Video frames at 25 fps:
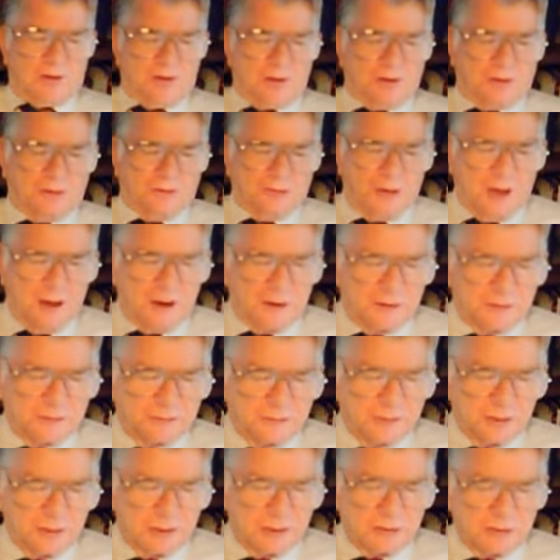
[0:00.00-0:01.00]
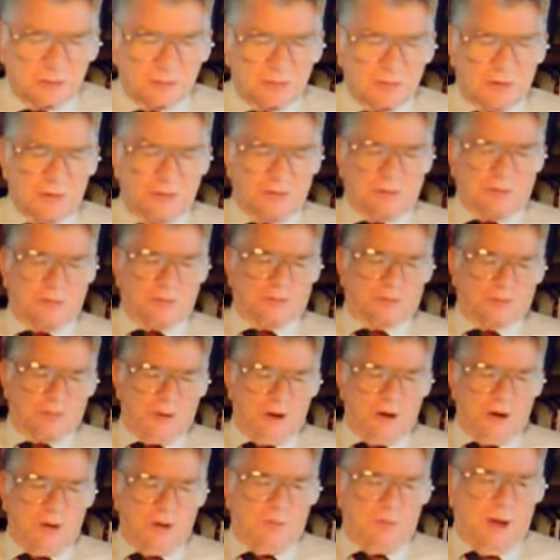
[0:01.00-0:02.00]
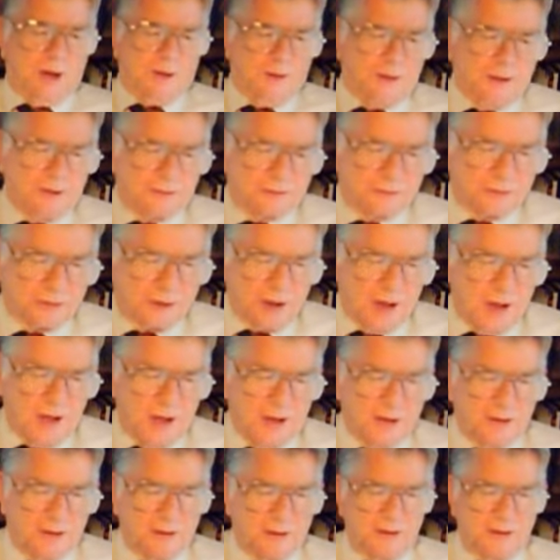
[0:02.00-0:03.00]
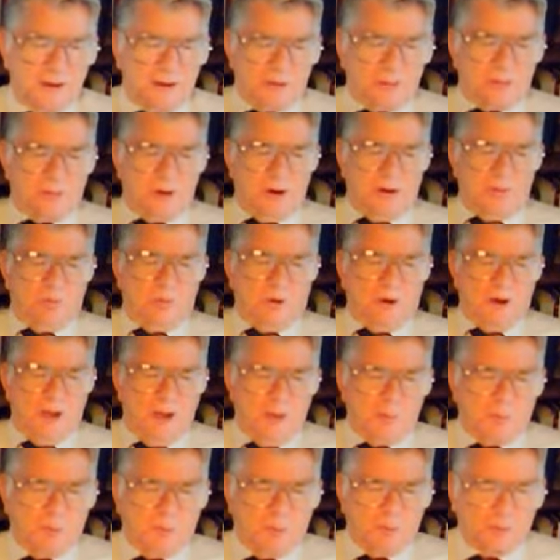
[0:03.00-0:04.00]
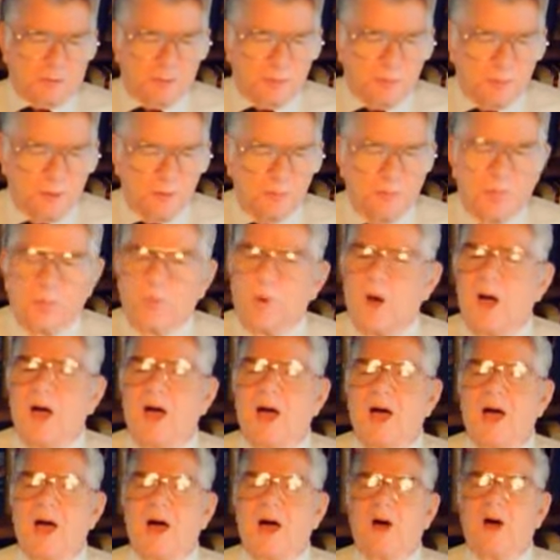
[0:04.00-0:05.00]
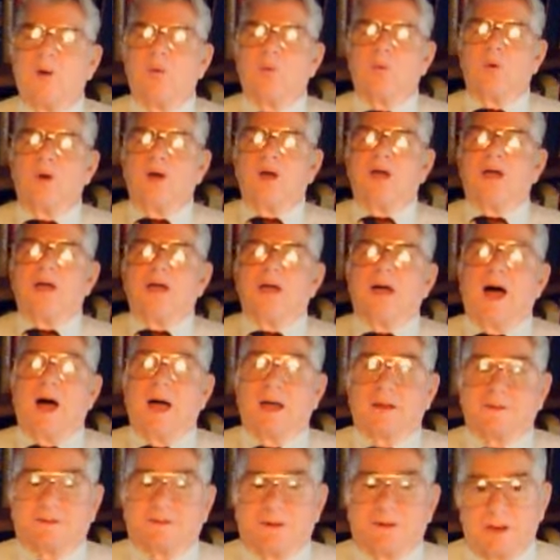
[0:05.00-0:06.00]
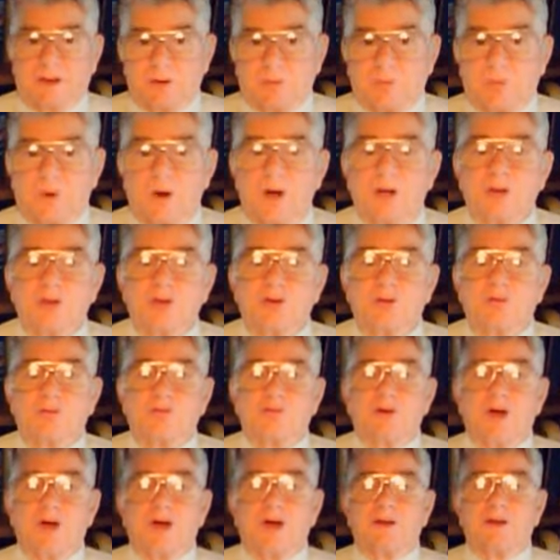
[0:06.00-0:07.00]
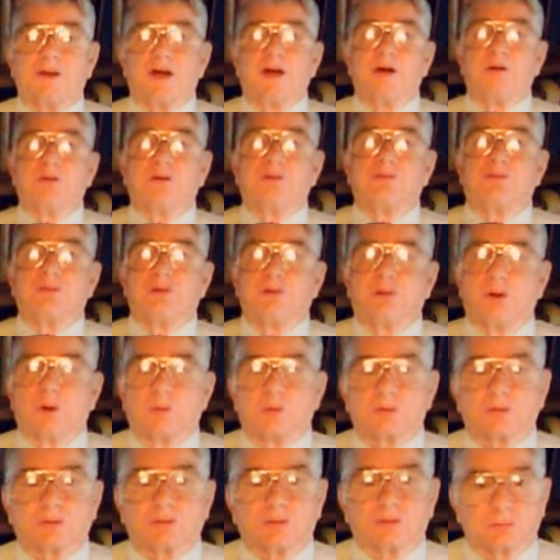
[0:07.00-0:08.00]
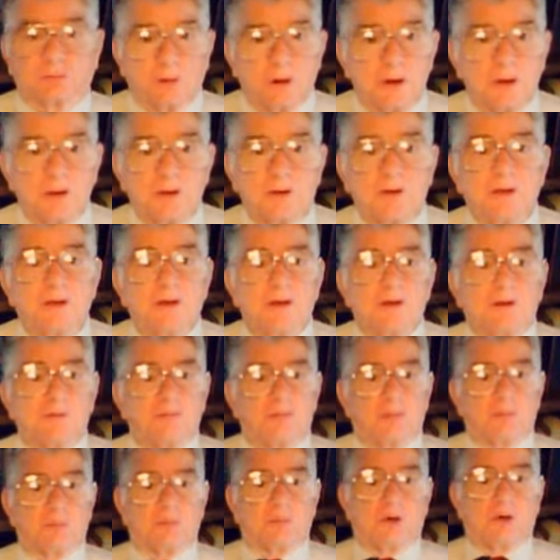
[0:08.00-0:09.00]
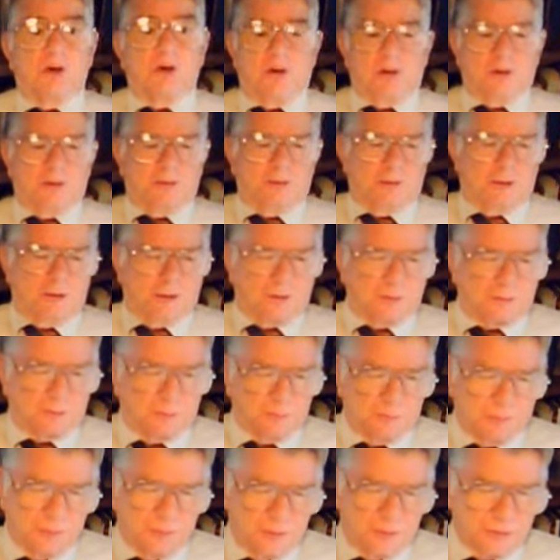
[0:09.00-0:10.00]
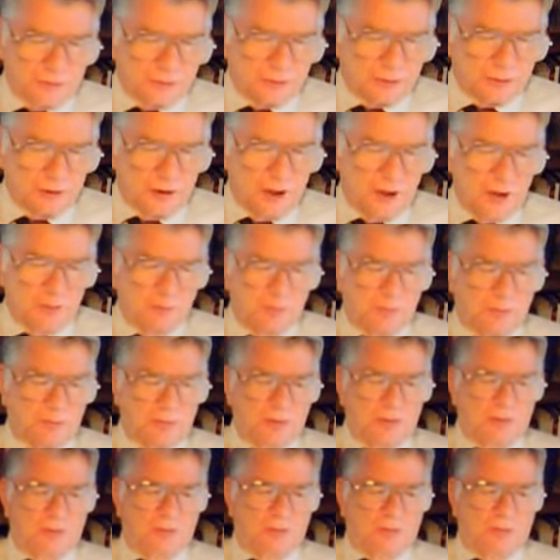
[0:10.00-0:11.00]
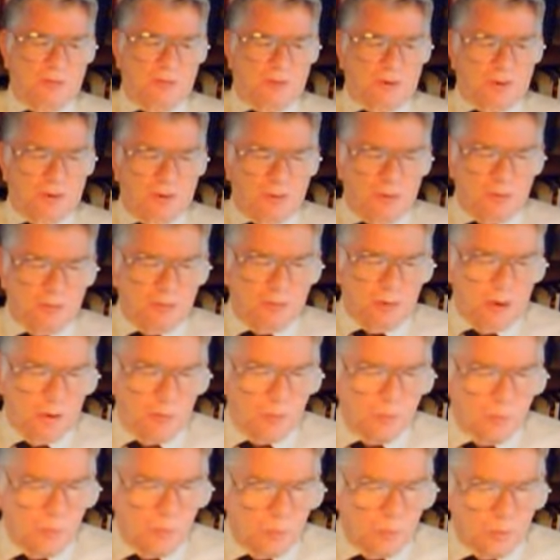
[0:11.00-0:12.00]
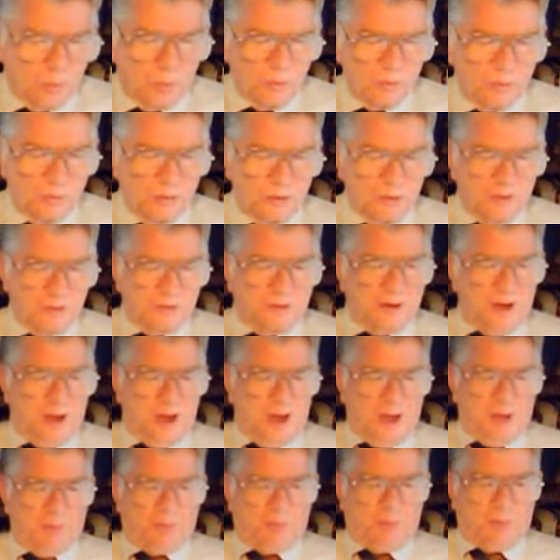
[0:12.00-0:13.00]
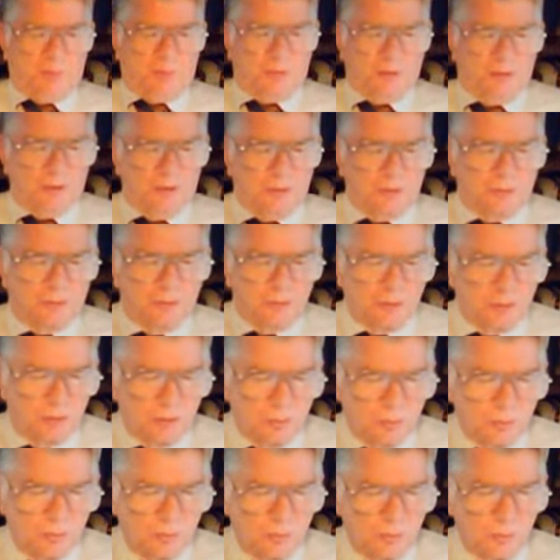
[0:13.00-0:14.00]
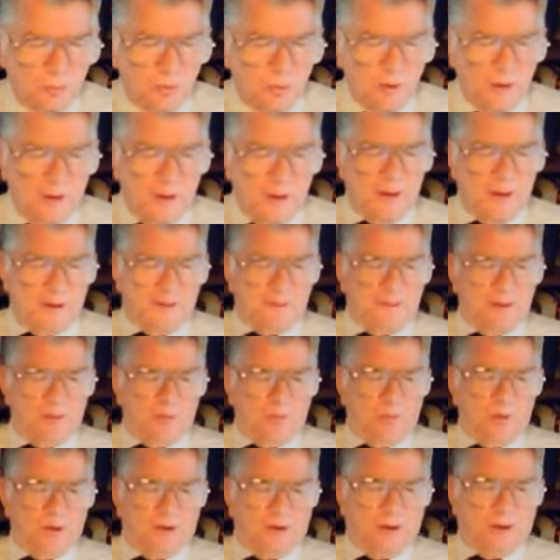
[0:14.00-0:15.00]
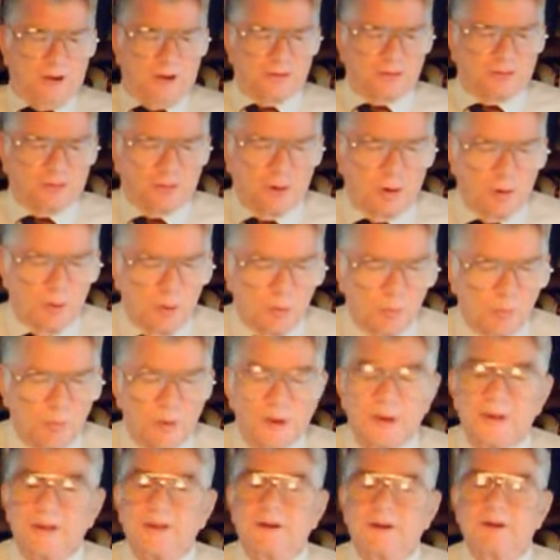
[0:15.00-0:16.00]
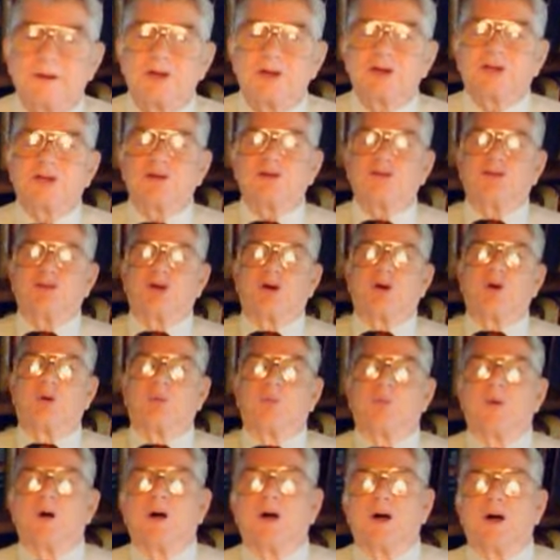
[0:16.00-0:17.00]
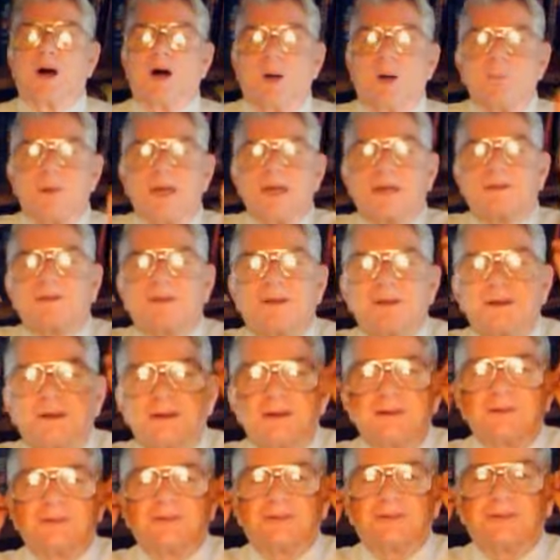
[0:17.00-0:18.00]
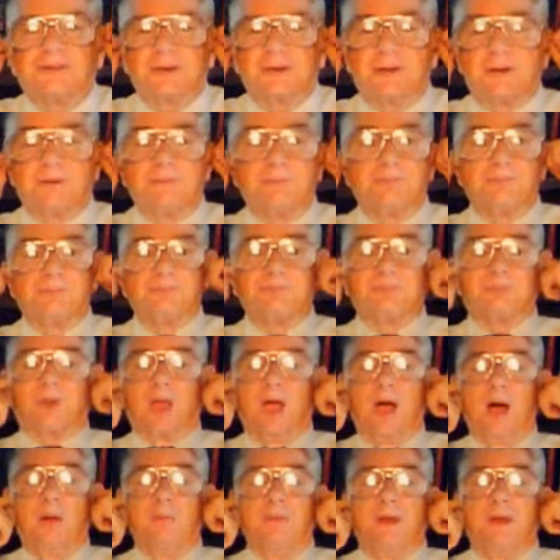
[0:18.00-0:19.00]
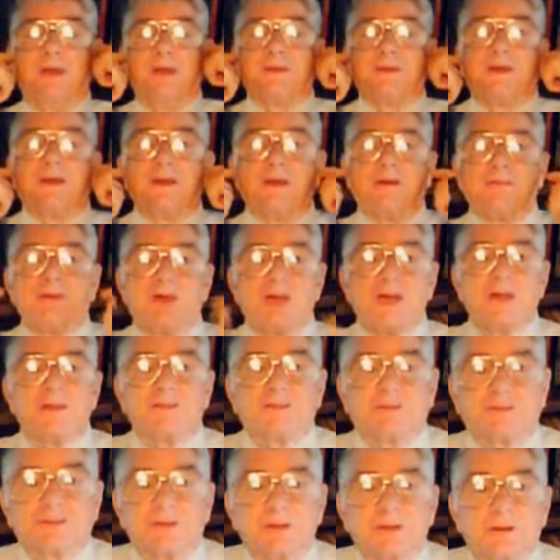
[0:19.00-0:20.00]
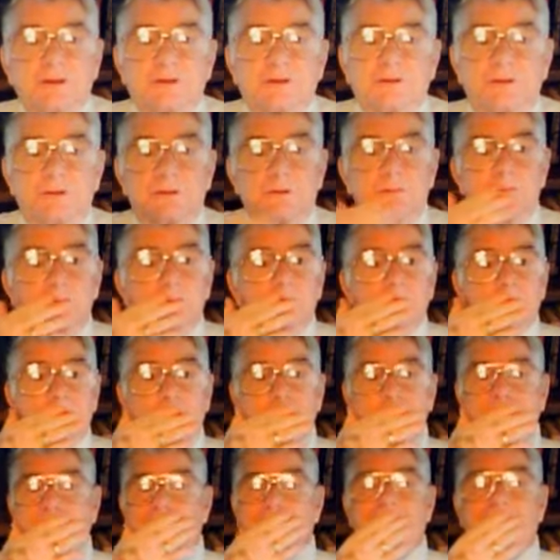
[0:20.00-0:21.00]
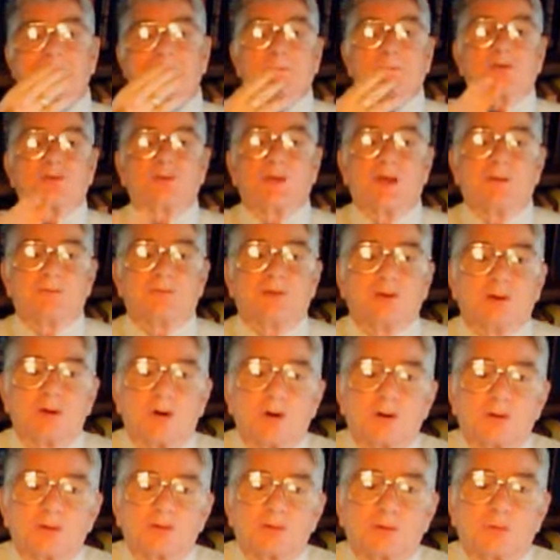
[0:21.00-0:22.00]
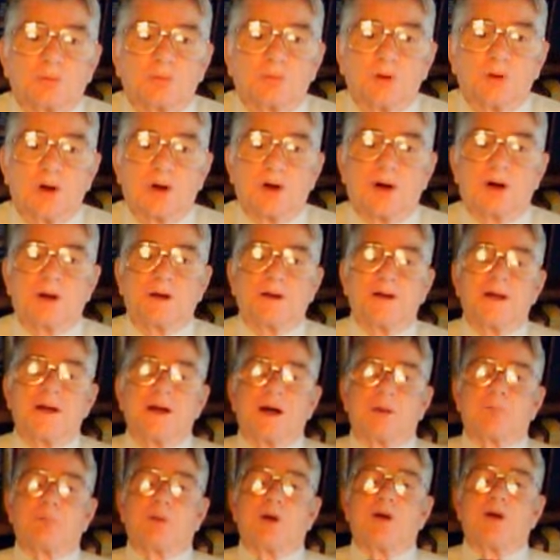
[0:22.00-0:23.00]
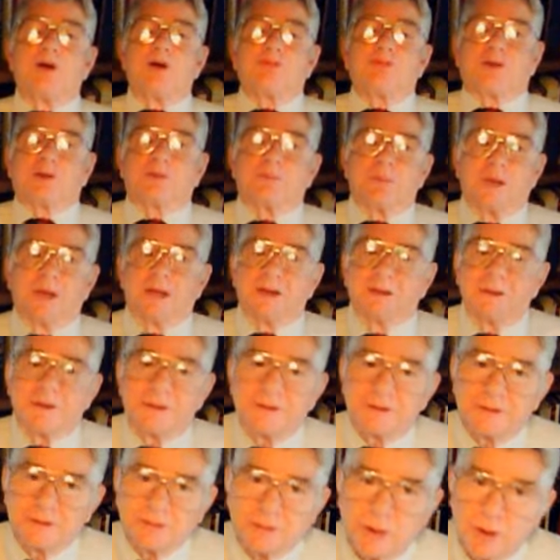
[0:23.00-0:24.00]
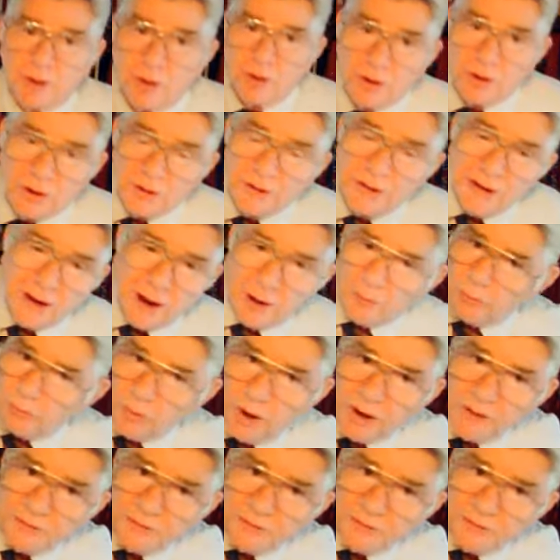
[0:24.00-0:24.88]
Look at that in 2 Chronicles. Read about Hezekiah. Read what happened to him. Wow. I tell you what, you'll find out if you go astray from God, some things can happen to you you don't want to happen to you. And then we got Job. Look at Job, a man that didn't sin, a man that never had sinned, a man that was after God's own heart, a perfect man in his heart, a